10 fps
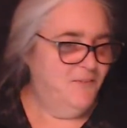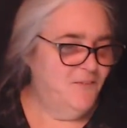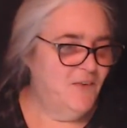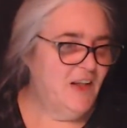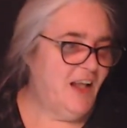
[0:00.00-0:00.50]

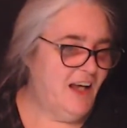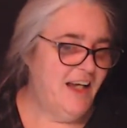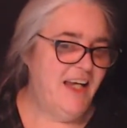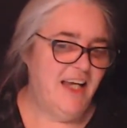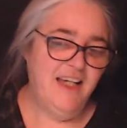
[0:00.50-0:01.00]
Well, I
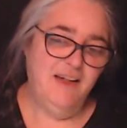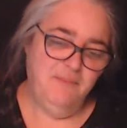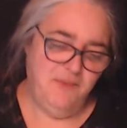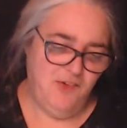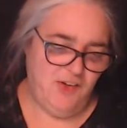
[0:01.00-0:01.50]

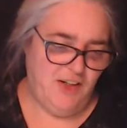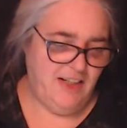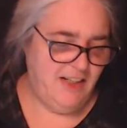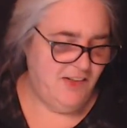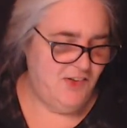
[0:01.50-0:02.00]
am
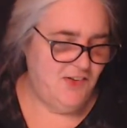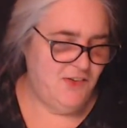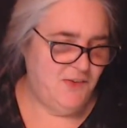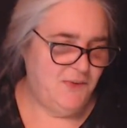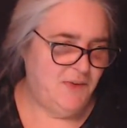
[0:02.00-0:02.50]
trying
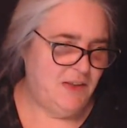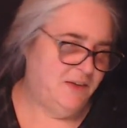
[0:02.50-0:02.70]
to